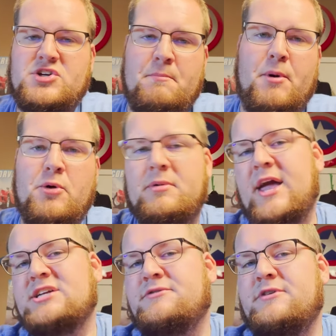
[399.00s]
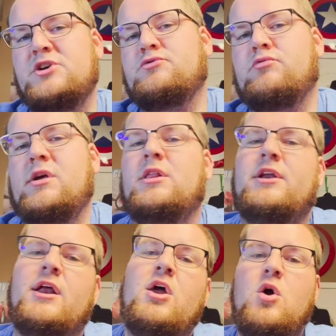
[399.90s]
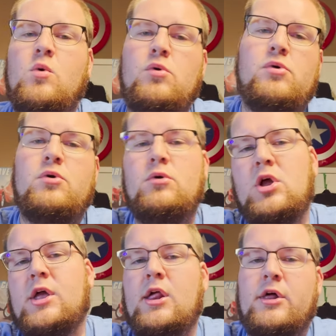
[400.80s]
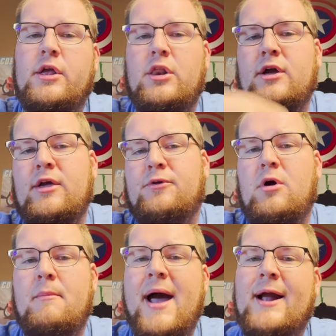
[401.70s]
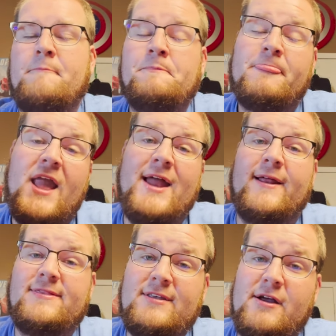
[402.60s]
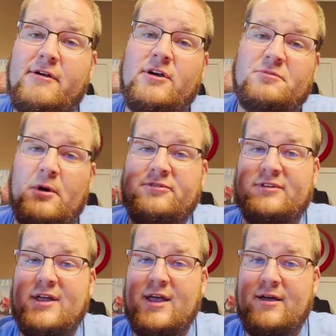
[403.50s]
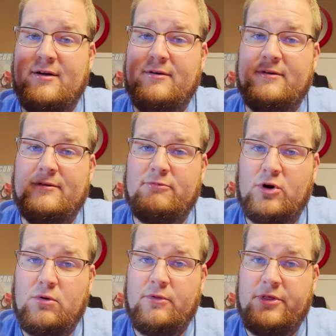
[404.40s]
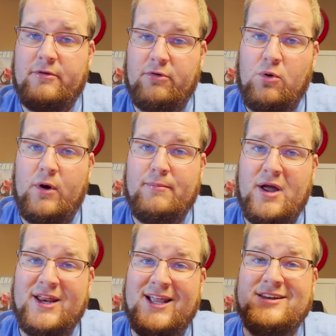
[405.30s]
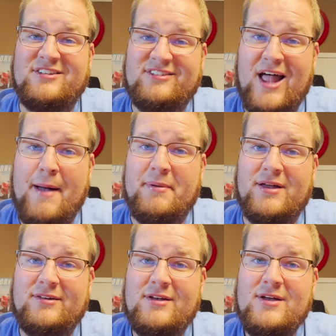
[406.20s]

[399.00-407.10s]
boom, catch a fish, reel it in, woohoo, looky, throw it back. And in theory, you're supposed to hit the record button again to stop it.